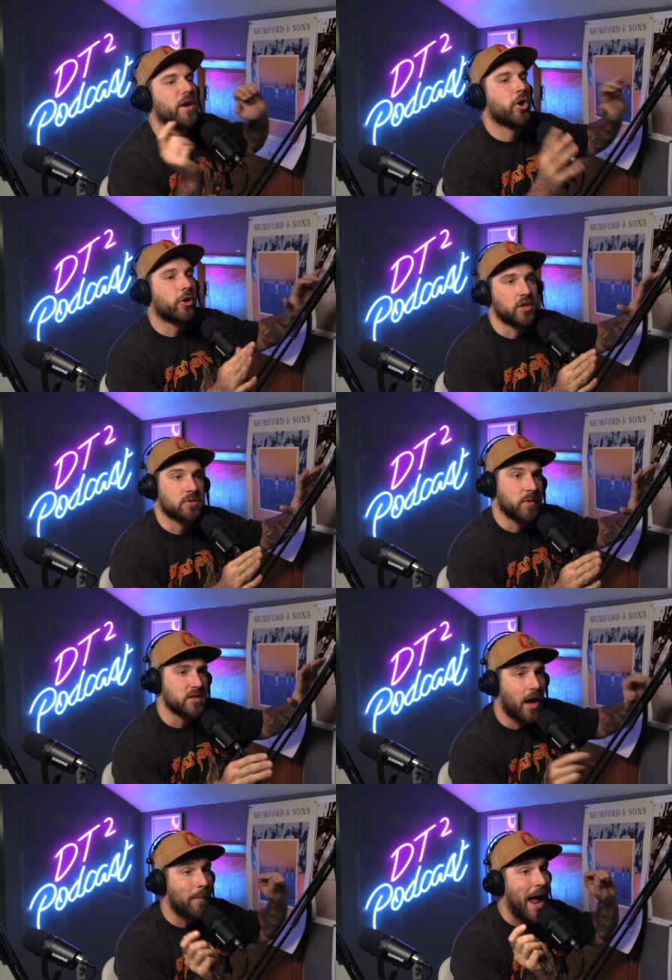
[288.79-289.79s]
merry
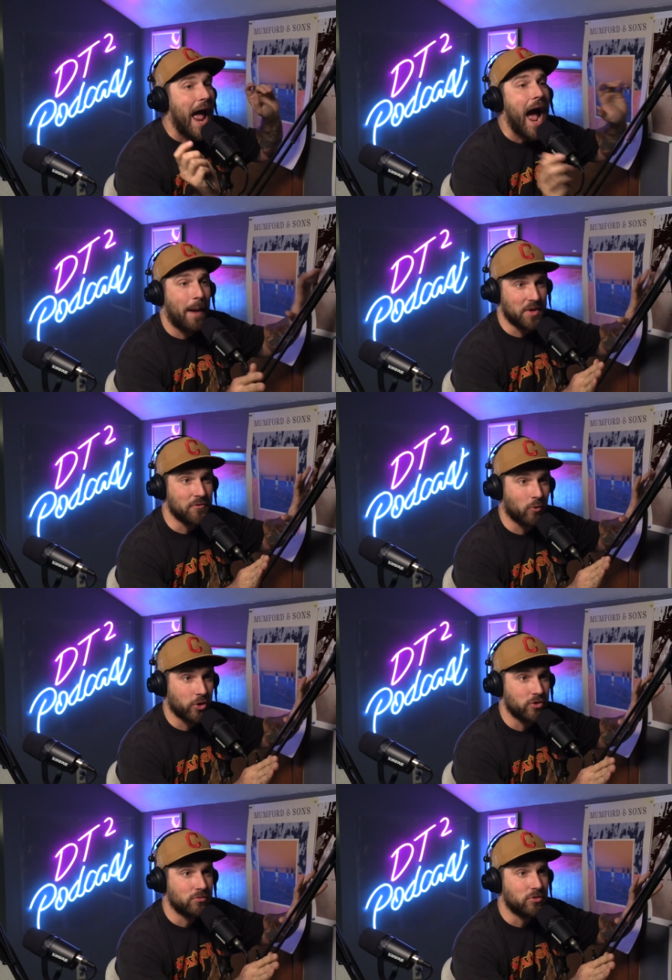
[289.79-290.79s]
christmas i'm happy
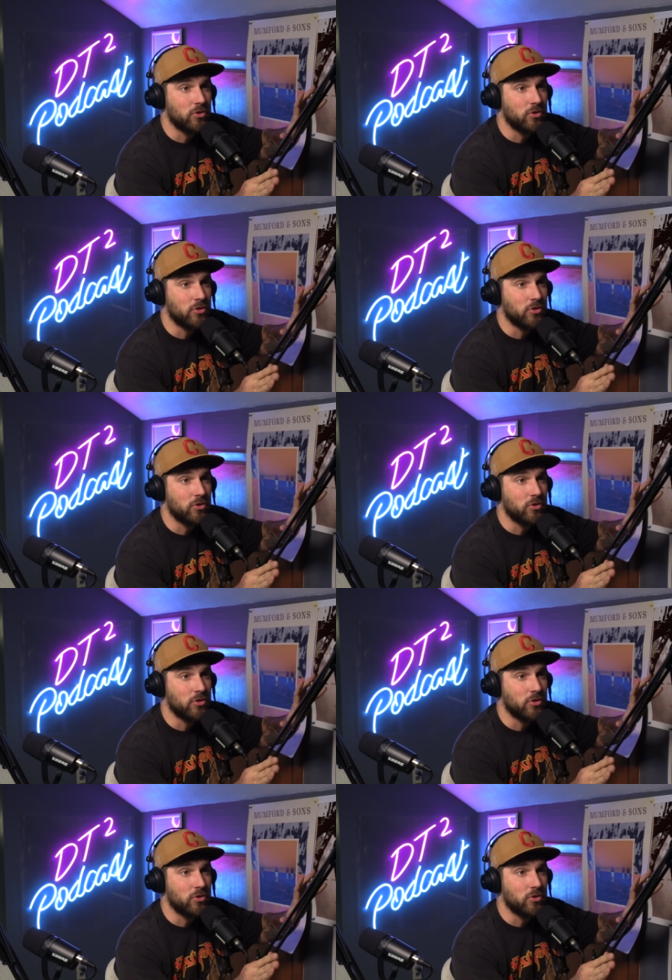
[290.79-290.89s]
for you